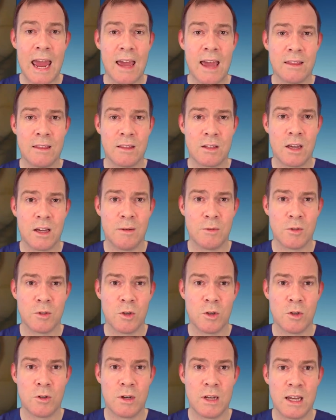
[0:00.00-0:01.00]
at the time of
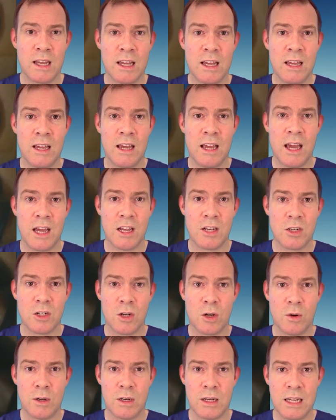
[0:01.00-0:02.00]
surgery, as
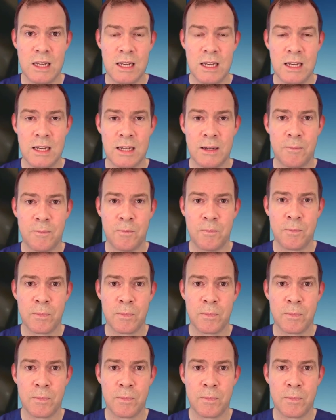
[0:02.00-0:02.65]
shown here,